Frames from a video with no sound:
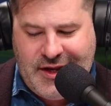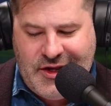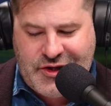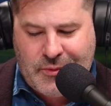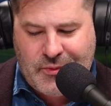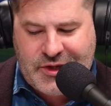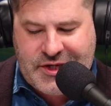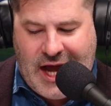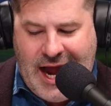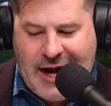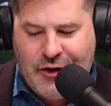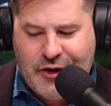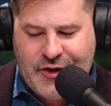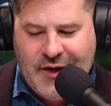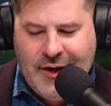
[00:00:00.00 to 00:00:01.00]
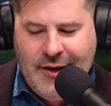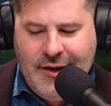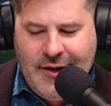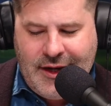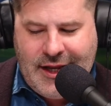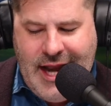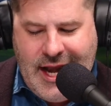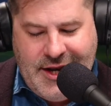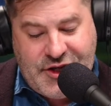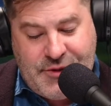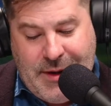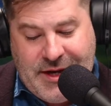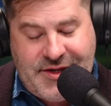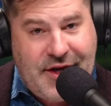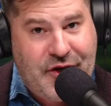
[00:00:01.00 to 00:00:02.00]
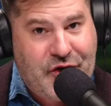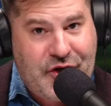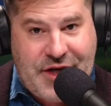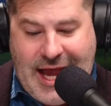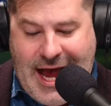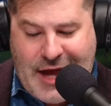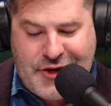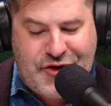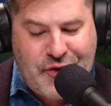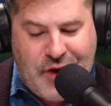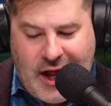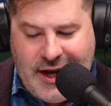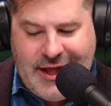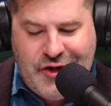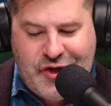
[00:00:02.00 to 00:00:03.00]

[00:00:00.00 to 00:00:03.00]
He's a retired Canadian Space Agency astronaut,